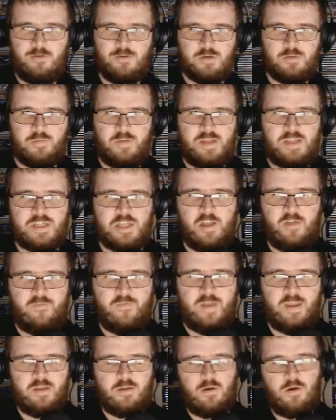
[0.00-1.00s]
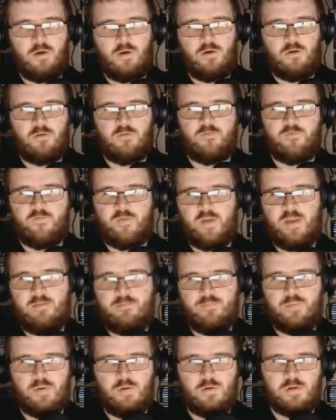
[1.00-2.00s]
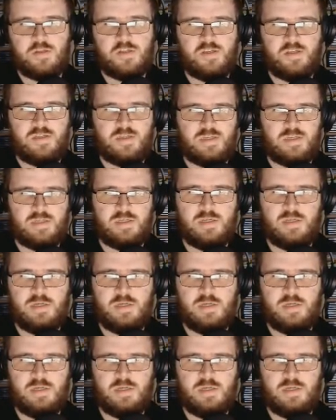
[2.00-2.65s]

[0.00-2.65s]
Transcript: to be something of importance.